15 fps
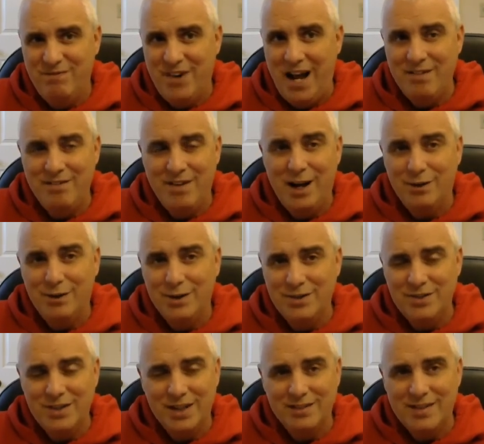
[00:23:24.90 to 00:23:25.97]
five
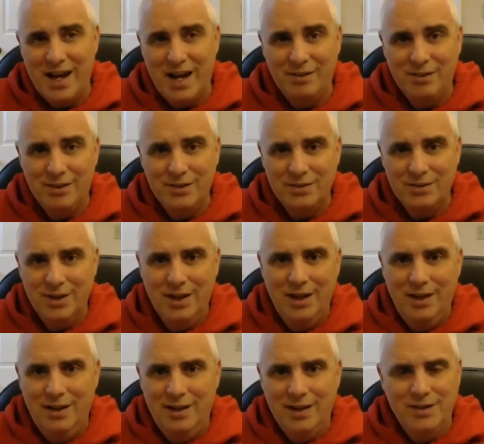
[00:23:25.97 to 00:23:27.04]
hours six hours
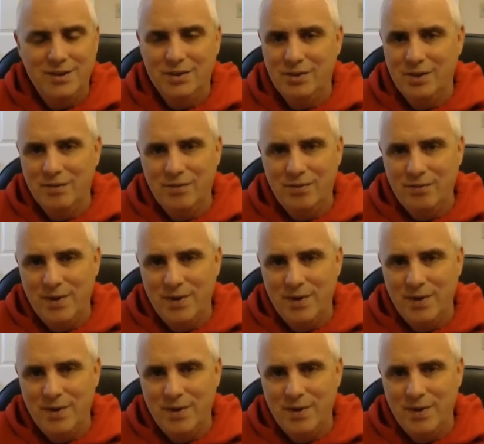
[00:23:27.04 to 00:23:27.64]
like just in,